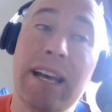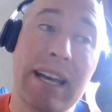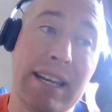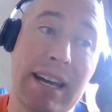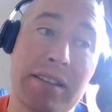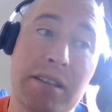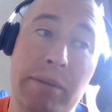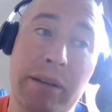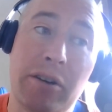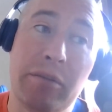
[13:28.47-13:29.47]
in our
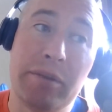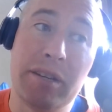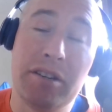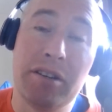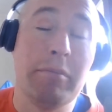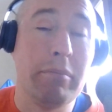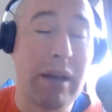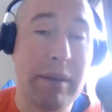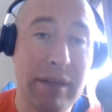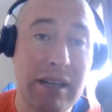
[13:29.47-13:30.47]
tipping competition,
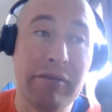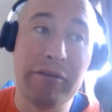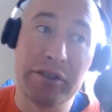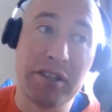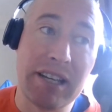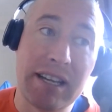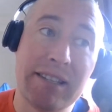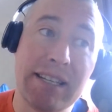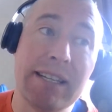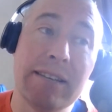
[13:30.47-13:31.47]
me versus
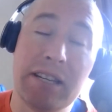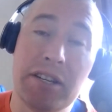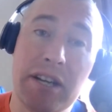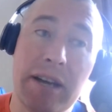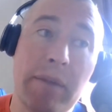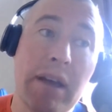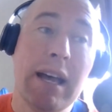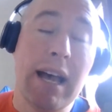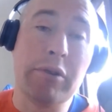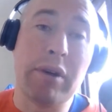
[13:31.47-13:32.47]
SD this year.
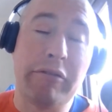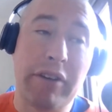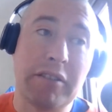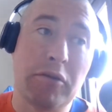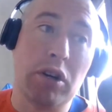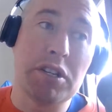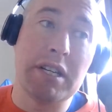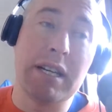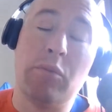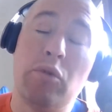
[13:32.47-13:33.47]
Anyway, thanks for
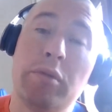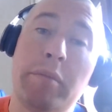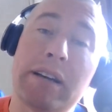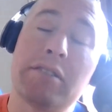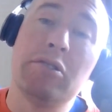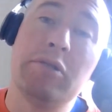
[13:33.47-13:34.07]
watching, and we'll be back soon